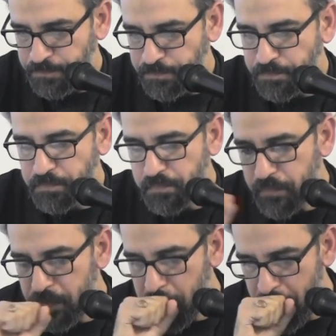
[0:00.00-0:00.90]

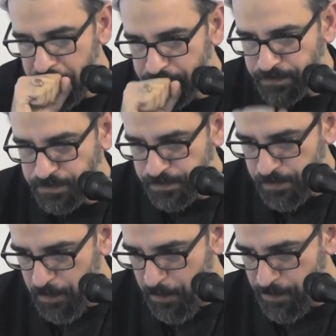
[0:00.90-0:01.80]

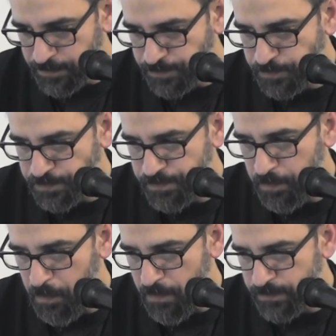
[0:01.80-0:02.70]

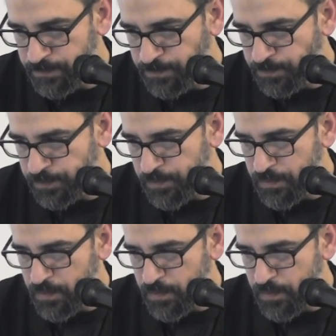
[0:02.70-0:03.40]
(silence)